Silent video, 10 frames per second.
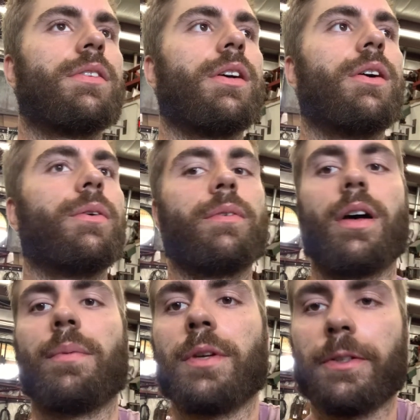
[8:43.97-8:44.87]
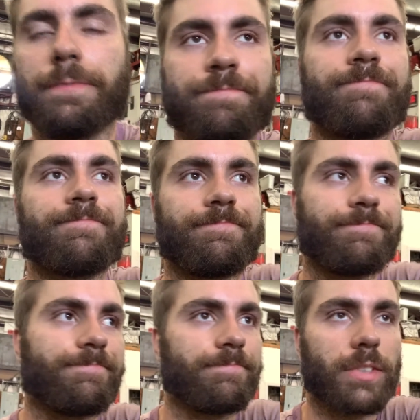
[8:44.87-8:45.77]
So, I
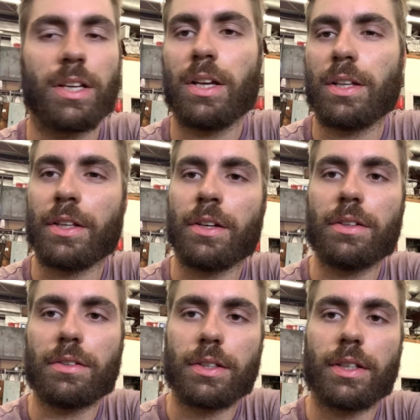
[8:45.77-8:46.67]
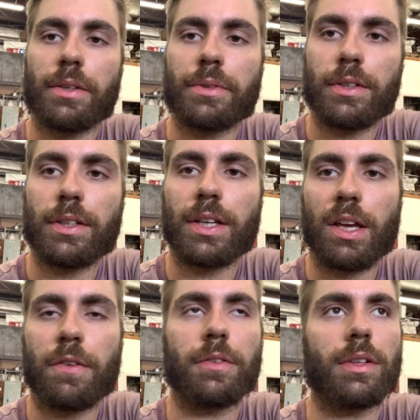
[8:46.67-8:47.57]
mean, the only thing that really
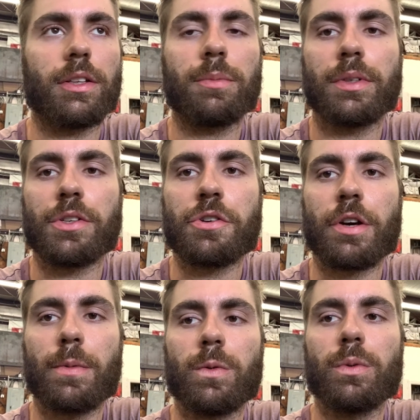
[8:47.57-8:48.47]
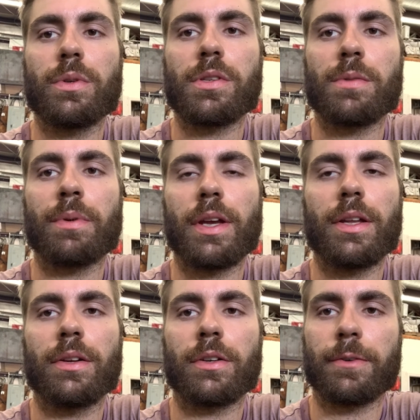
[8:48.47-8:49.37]
gave a little bit of trouble was the
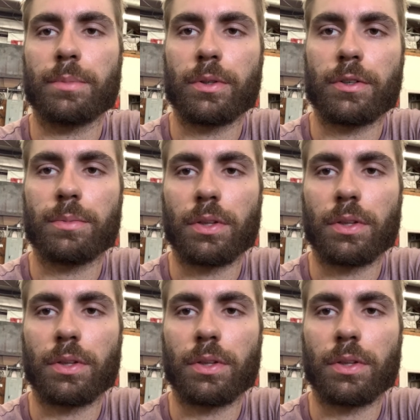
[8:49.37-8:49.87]
panhard bar,